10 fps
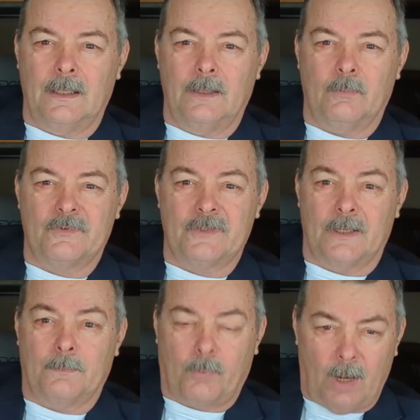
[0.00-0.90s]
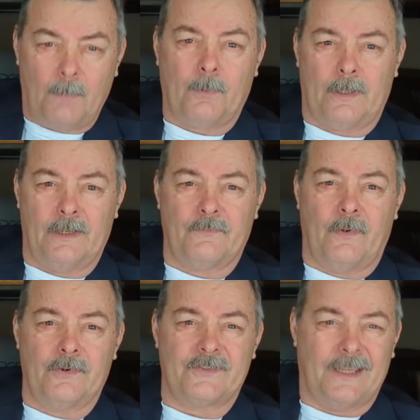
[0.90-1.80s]
It was done properly as
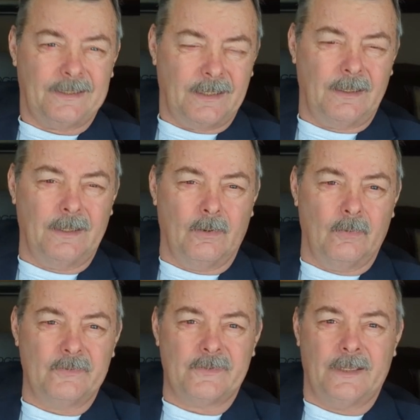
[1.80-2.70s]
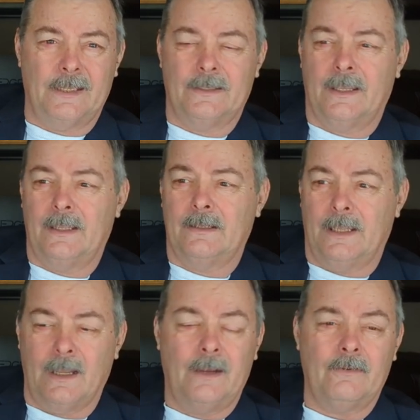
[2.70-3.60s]
far as technically goes, and they,
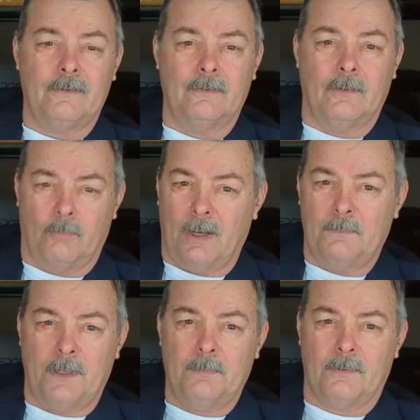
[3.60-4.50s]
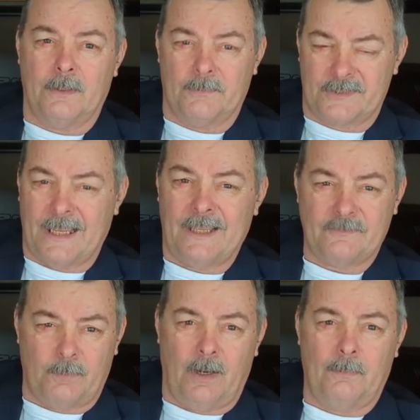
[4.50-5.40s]
they hired the right people. It was
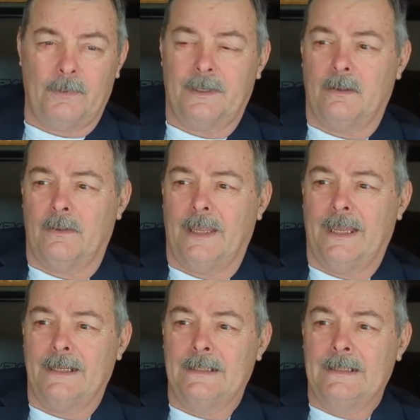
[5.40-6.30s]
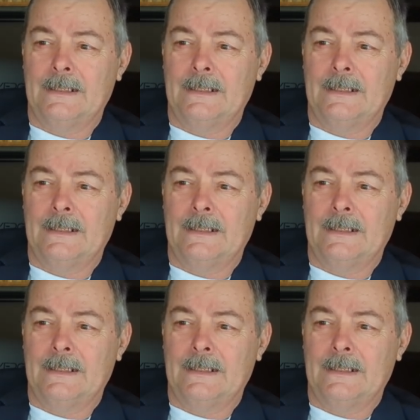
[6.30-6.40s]
cast properly and all that.